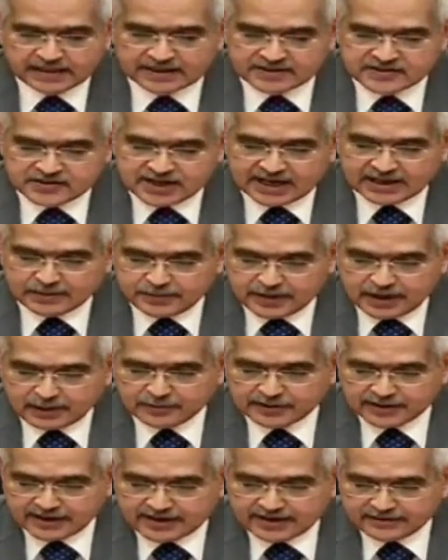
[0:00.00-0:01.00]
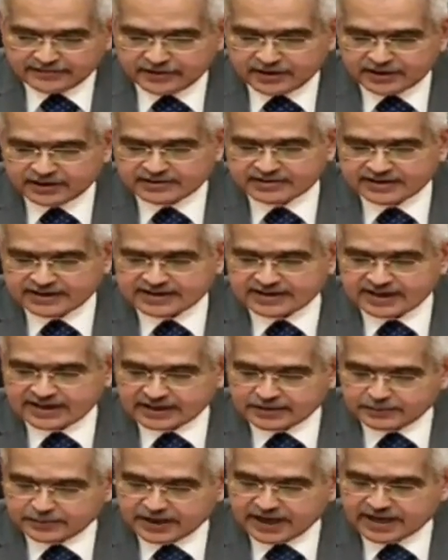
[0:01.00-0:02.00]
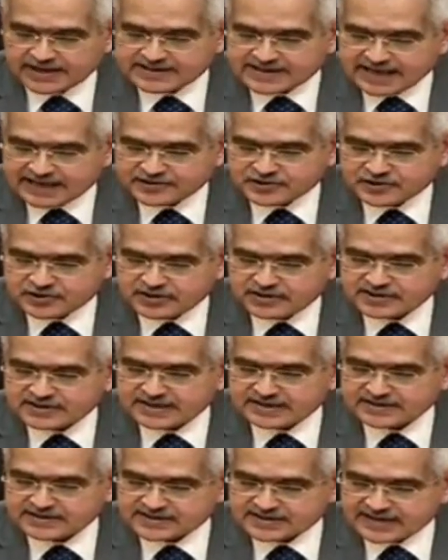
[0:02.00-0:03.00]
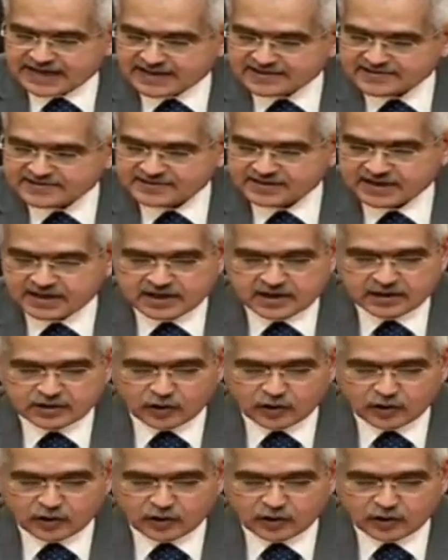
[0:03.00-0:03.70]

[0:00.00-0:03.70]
It shall be our endeavor that RBI's actions and stance